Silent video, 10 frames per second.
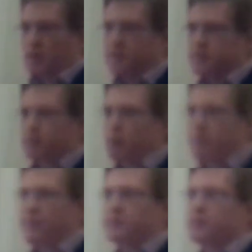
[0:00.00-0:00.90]
This is a
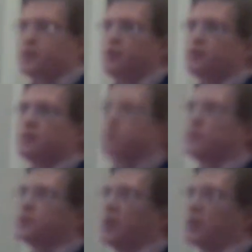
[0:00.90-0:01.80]
group of institutions
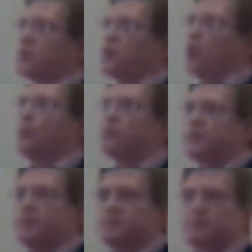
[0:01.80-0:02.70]
which are
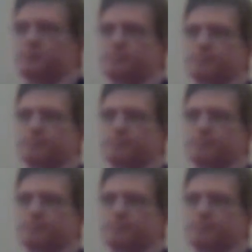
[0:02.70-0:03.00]
corporatist,